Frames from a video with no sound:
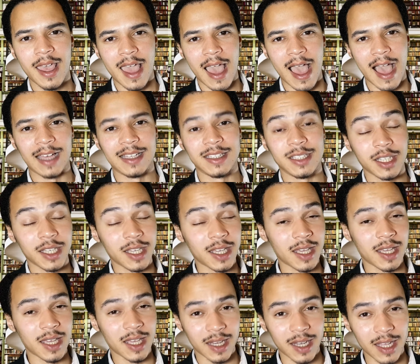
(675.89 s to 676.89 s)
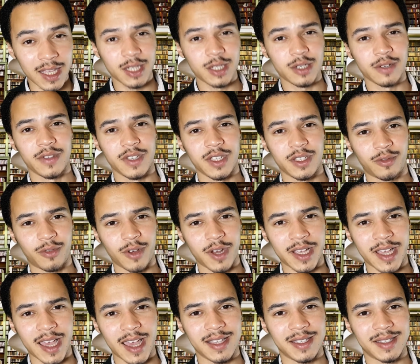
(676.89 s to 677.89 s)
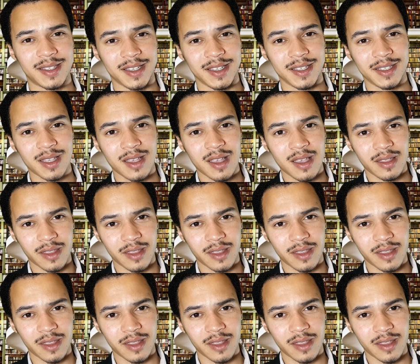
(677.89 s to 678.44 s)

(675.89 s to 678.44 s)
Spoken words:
And in each of these three cases,